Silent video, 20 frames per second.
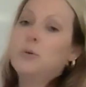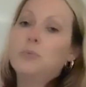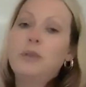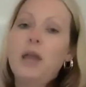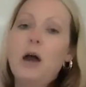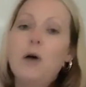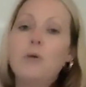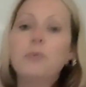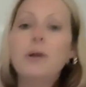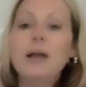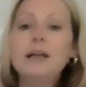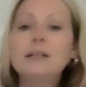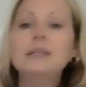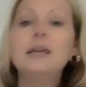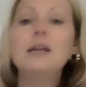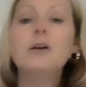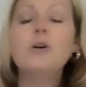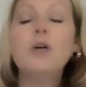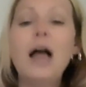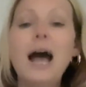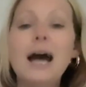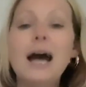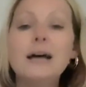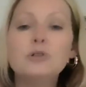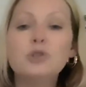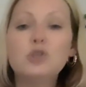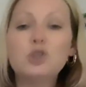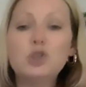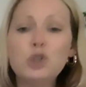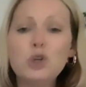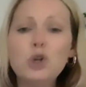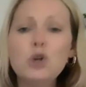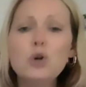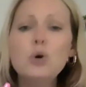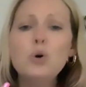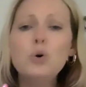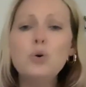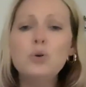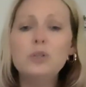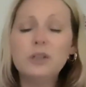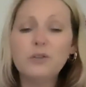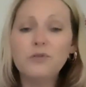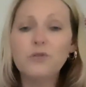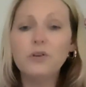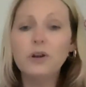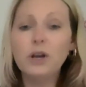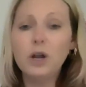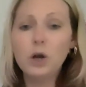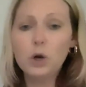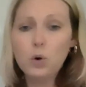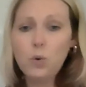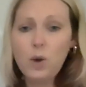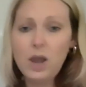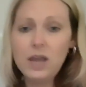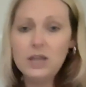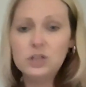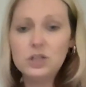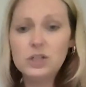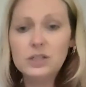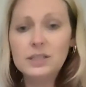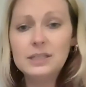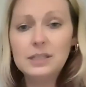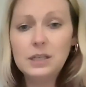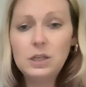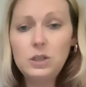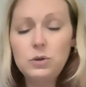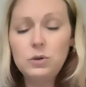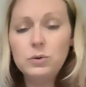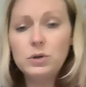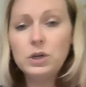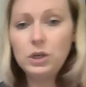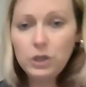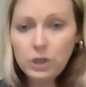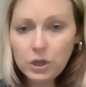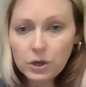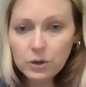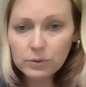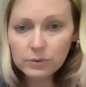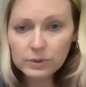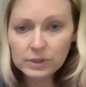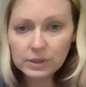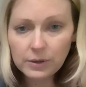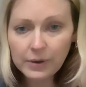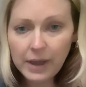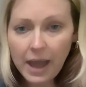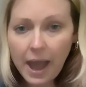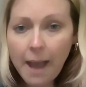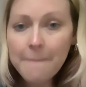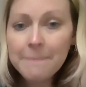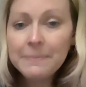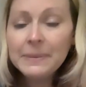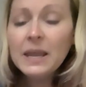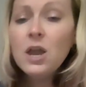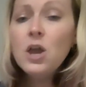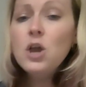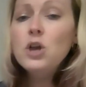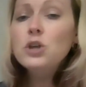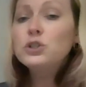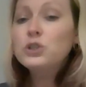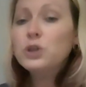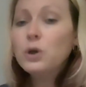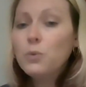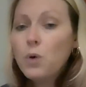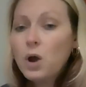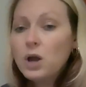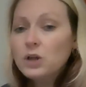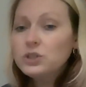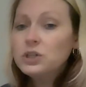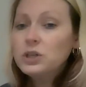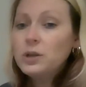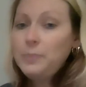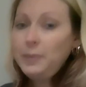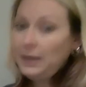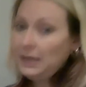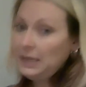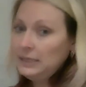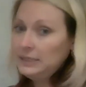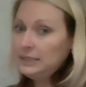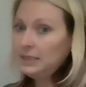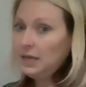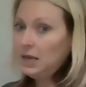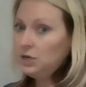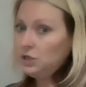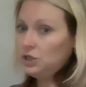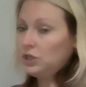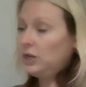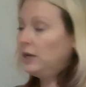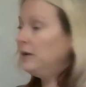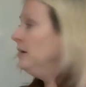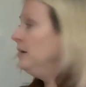Now, a rectangle has two different equations that you can use. Okay. So I want you to pay attention.